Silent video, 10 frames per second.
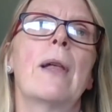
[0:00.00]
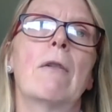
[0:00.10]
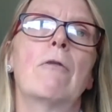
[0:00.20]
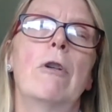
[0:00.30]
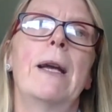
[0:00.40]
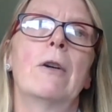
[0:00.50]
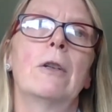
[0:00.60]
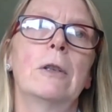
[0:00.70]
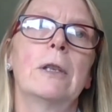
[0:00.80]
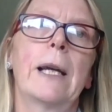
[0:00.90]

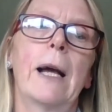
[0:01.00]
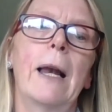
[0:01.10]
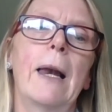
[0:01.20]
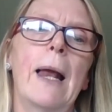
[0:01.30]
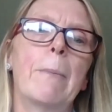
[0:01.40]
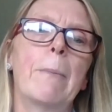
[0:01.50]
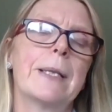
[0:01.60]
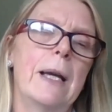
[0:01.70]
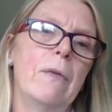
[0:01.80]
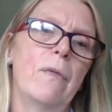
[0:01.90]
real
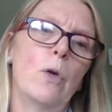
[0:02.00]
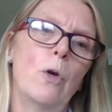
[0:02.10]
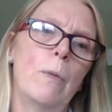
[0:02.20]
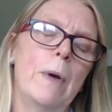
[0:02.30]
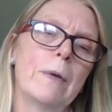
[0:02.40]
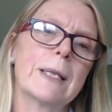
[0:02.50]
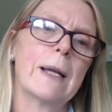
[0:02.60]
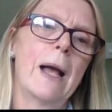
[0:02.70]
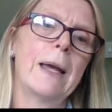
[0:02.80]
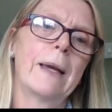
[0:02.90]
collaborative,
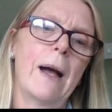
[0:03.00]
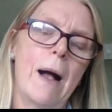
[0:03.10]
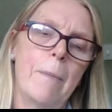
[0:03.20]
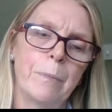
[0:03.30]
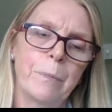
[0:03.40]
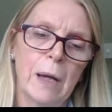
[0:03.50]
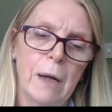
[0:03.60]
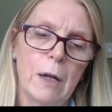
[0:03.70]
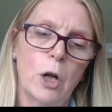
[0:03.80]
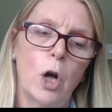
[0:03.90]
almost like
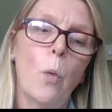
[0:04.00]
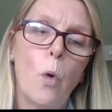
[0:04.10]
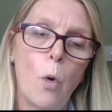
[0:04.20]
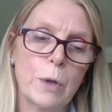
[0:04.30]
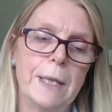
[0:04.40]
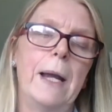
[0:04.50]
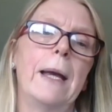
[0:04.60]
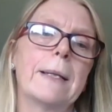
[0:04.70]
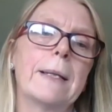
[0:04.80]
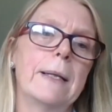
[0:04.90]

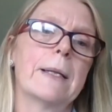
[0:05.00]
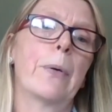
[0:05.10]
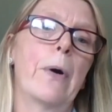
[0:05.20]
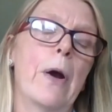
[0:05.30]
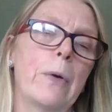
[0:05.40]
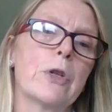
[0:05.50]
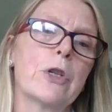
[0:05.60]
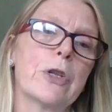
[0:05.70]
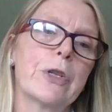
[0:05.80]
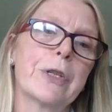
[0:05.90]
coordinated
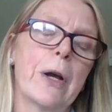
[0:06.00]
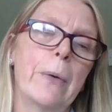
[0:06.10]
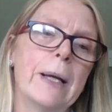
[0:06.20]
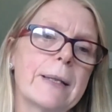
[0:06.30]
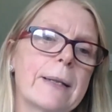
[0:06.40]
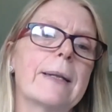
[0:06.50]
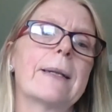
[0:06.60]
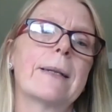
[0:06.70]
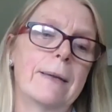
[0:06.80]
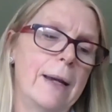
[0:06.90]
approach. So it's a
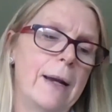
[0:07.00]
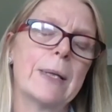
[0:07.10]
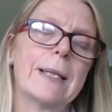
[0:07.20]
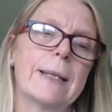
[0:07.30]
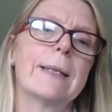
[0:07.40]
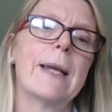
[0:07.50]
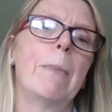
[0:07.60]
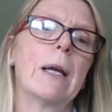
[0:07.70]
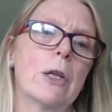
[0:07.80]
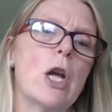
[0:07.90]

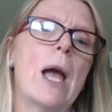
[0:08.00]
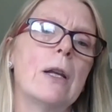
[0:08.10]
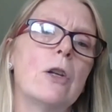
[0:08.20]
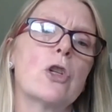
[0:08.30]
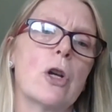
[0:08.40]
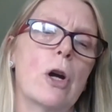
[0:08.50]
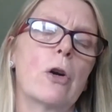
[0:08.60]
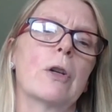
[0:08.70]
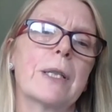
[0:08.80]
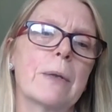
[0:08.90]
systemic change
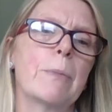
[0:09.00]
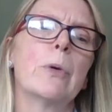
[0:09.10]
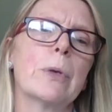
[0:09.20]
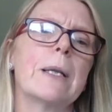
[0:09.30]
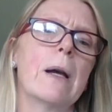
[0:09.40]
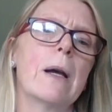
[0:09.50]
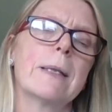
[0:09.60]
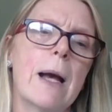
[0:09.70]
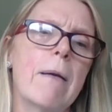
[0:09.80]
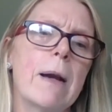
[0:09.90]
across the board in
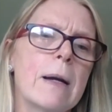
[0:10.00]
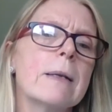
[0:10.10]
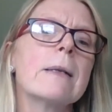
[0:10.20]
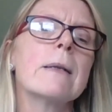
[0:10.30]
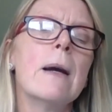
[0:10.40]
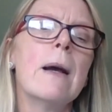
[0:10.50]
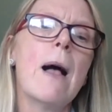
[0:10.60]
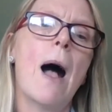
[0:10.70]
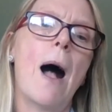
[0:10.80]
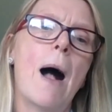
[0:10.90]
those areas,
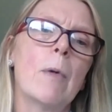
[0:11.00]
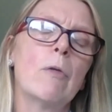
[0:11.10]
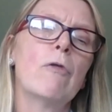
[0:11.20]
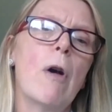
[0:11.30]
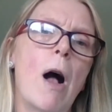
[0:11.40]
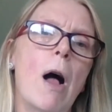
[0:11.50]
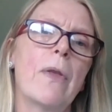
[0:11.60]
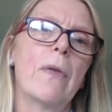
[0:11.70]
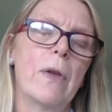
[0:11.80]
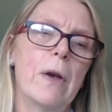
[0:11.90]

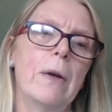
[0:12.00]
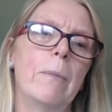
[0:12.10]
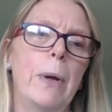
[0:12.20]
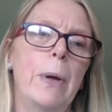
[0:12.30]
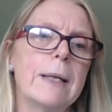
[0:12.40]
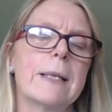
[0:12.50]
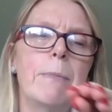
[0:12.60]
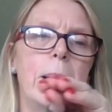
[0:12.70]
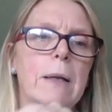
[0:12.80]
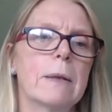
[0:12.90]
rather than
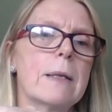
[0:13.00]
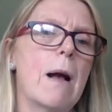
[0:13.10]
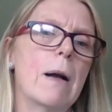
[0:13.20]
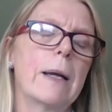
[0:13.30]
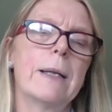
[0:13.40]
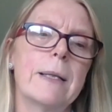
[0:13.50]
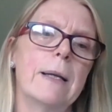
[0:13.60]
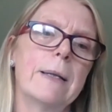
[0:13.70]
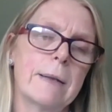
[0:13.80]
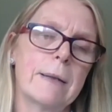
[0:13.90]
piecemeal targeted